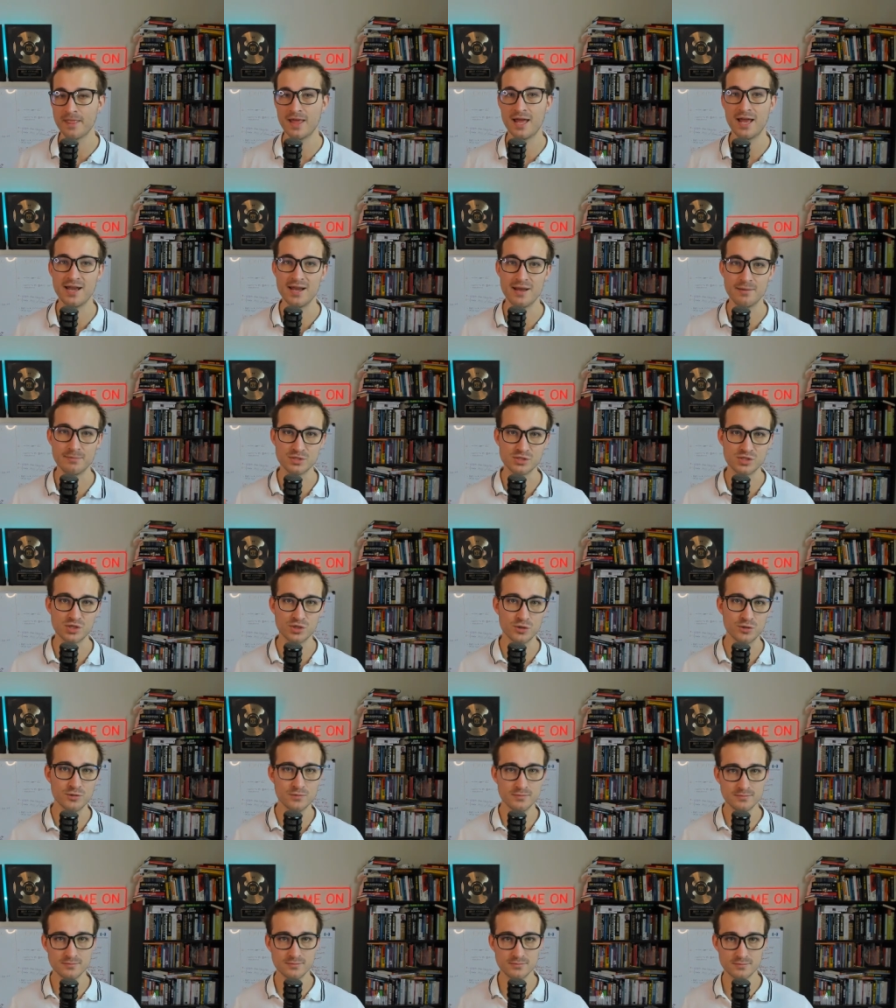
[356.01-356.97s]
And number
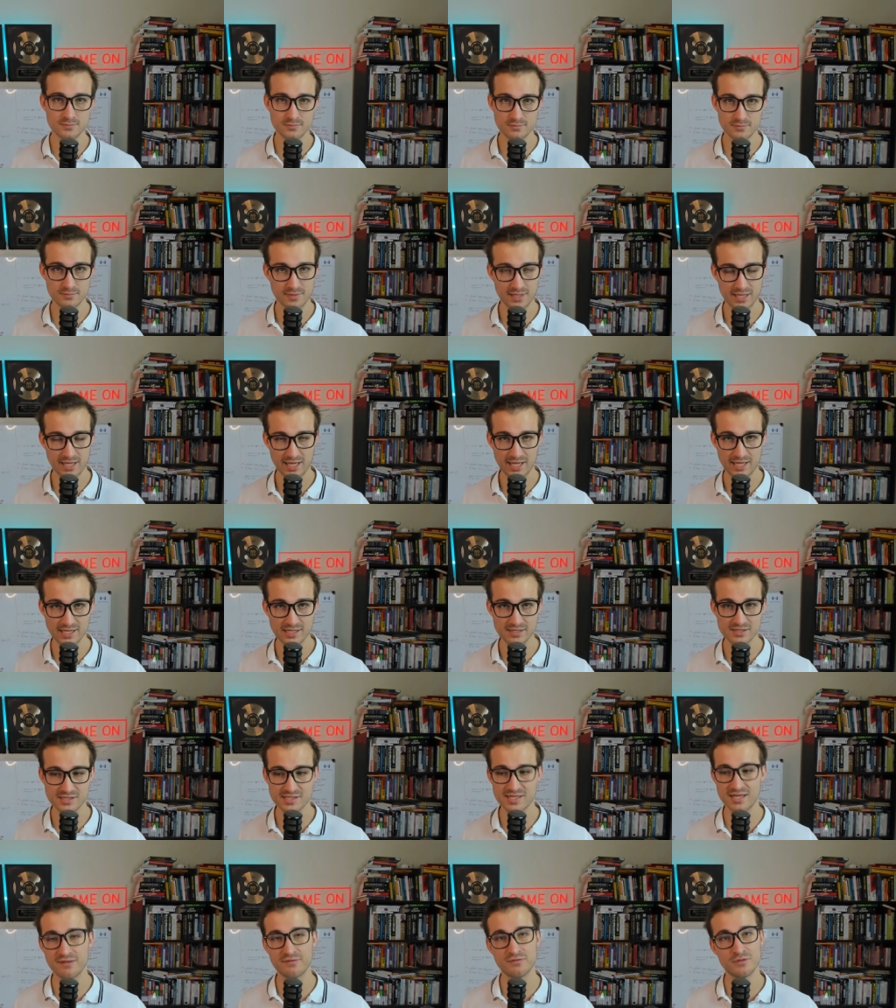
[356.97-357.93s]
two
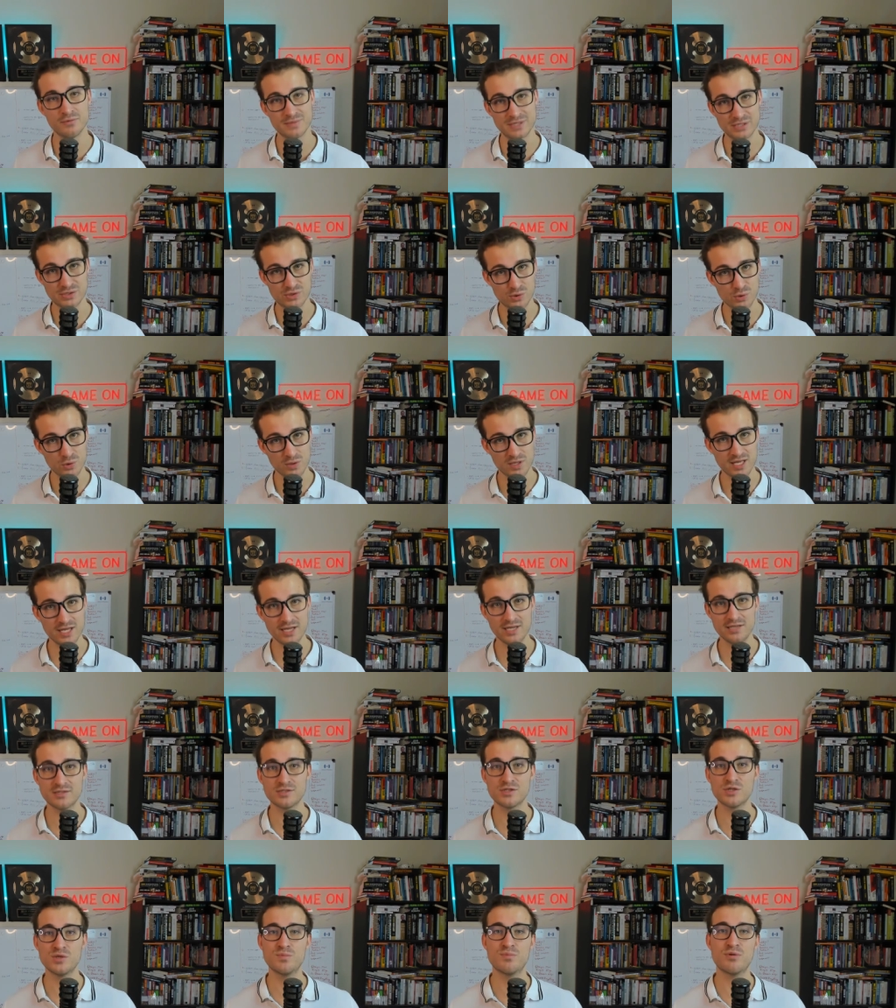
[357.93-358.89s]
is give them the
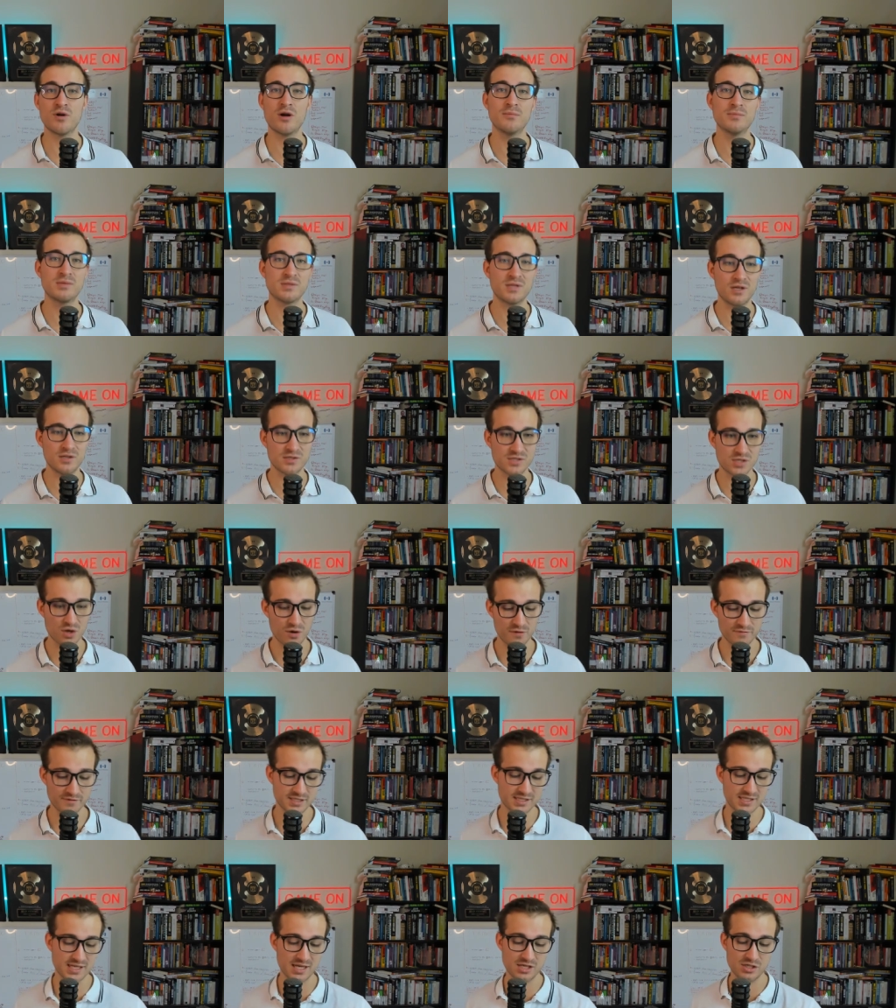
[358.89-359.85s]
toolkit to prompt those
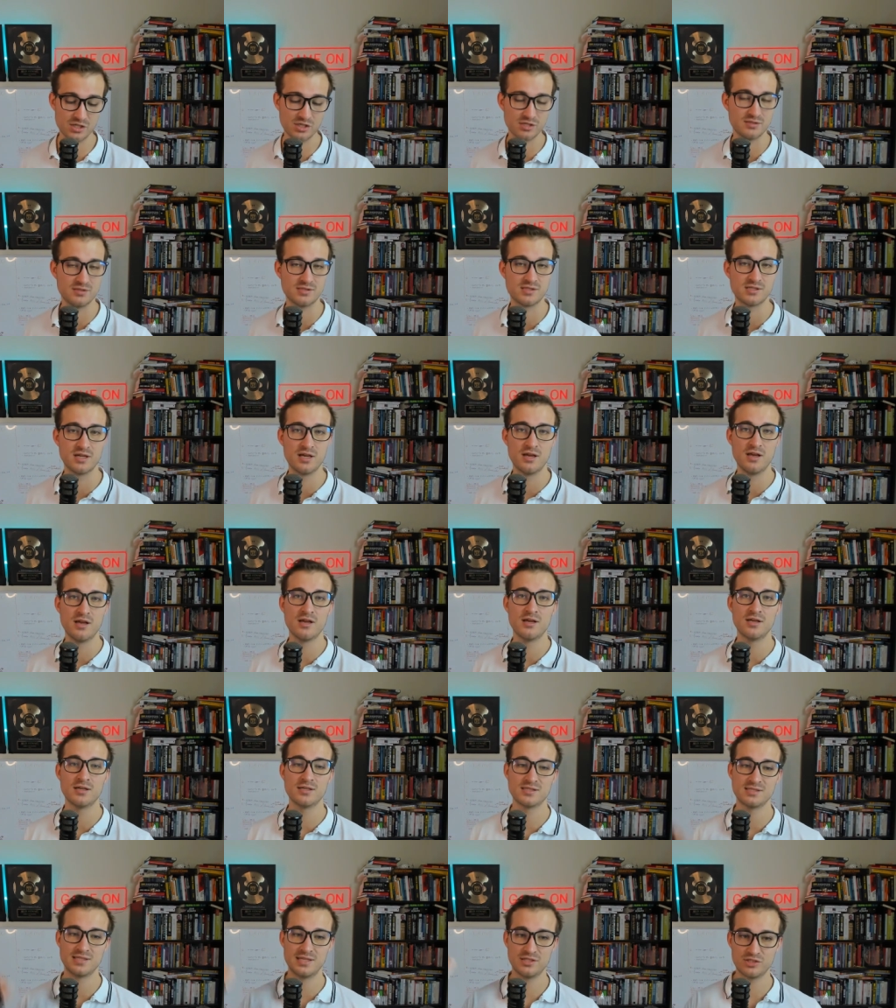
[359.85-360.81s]
conversations,
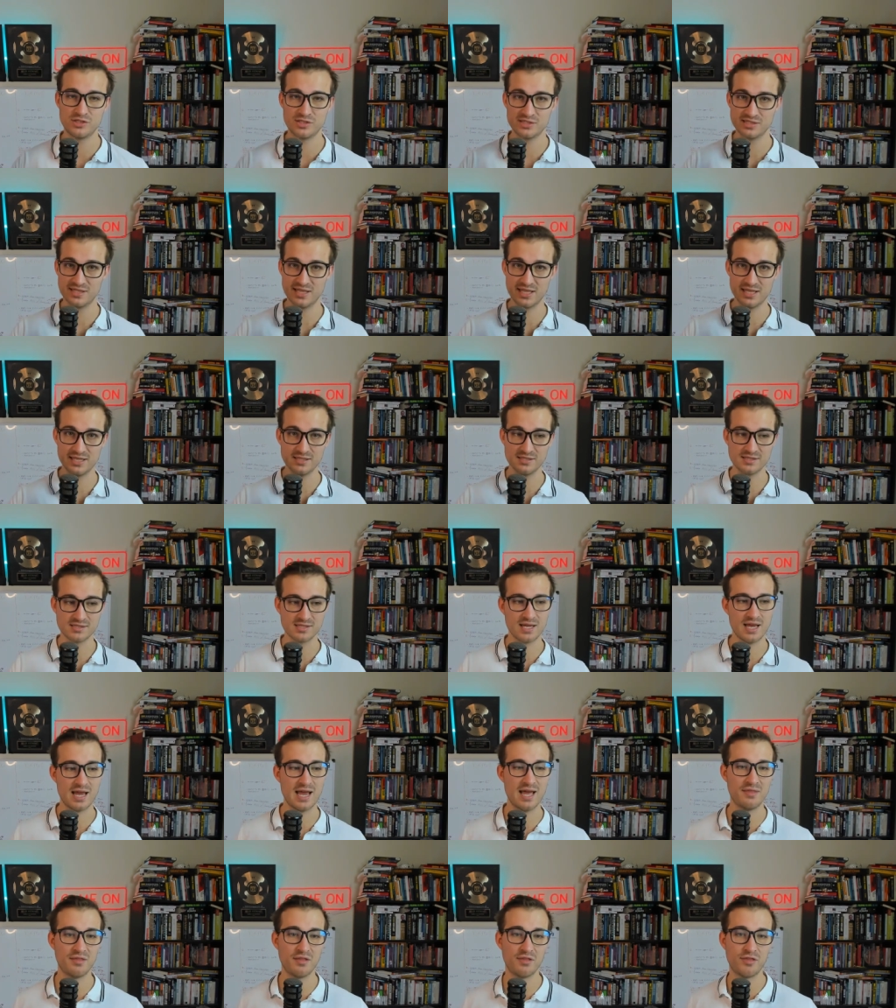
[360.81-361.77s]
such as these
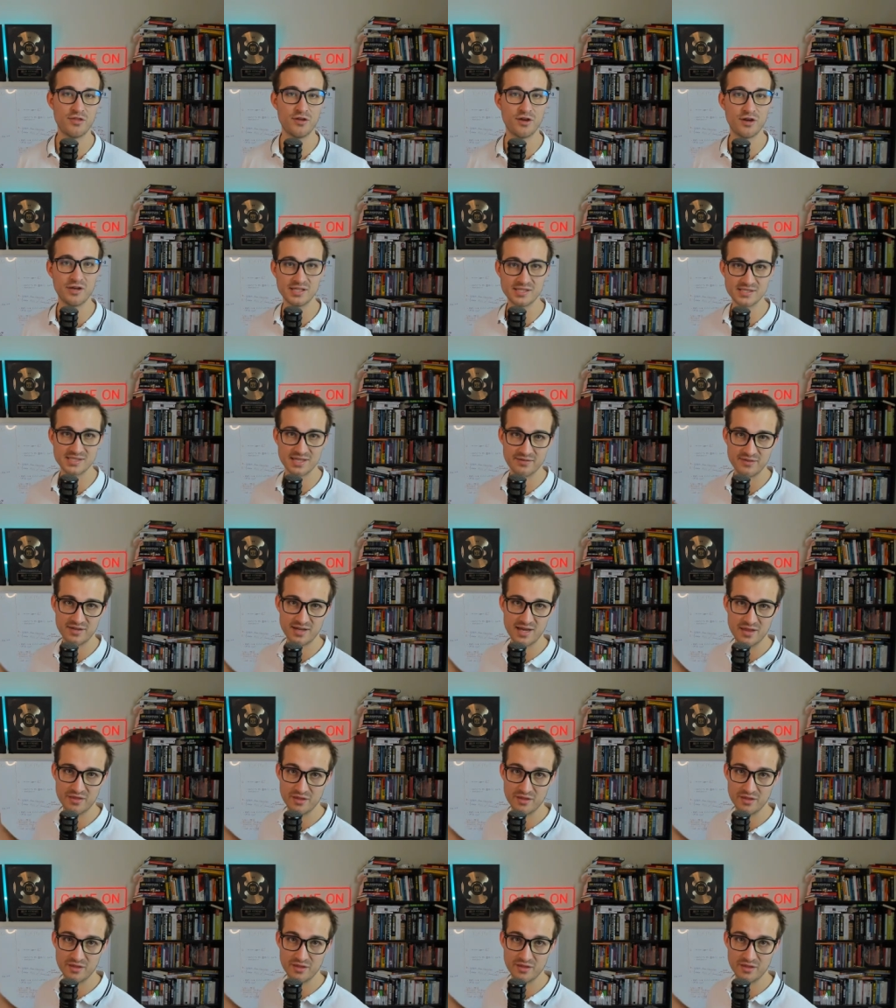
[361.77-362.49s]
and the thirty-seven